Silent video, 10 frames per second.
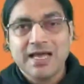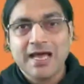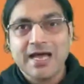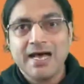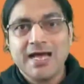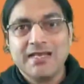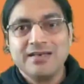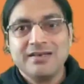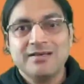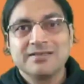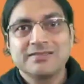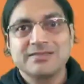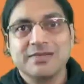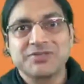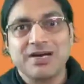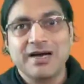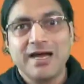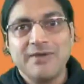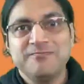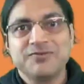and
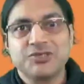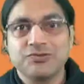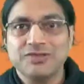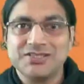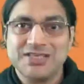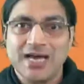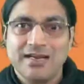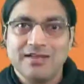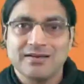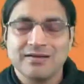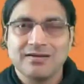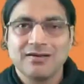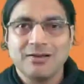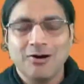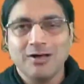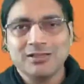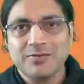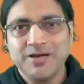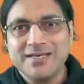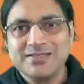subscribe to this channel. All the
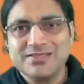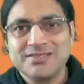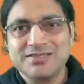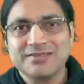best.